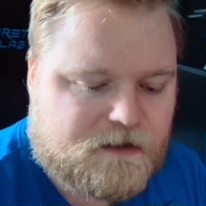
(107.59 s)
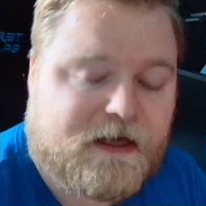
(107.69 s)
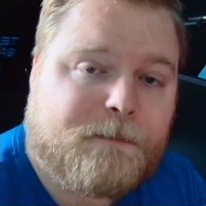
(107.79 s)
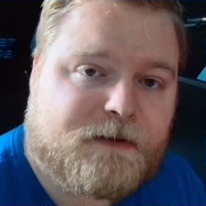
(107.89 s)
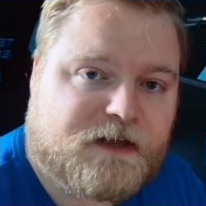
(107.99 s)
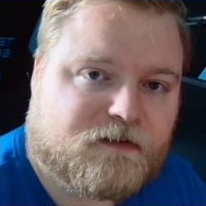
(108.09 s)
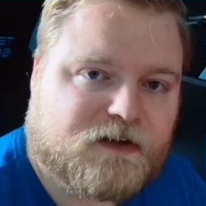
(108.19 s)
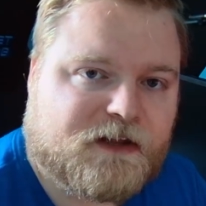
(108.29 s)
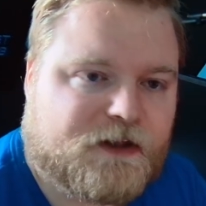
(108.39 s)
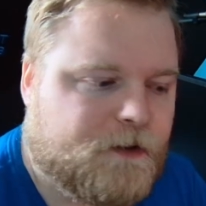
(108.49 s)
That being
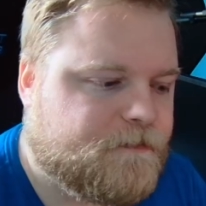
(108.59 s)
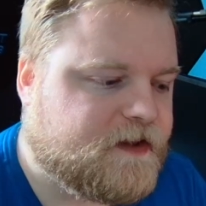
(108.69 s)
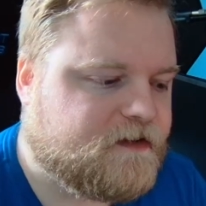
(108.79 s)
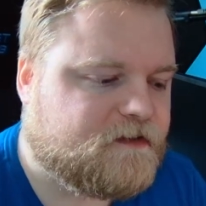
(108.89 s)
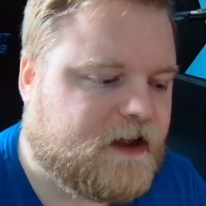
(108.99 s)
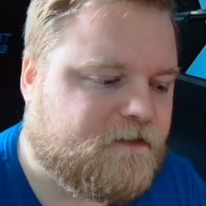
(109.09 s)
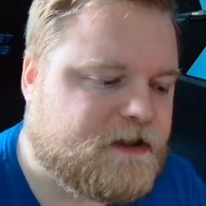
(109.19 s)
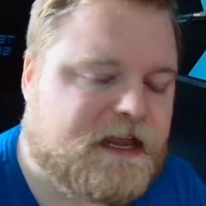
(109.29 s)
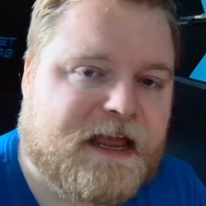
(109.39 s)
said, though, this is definitely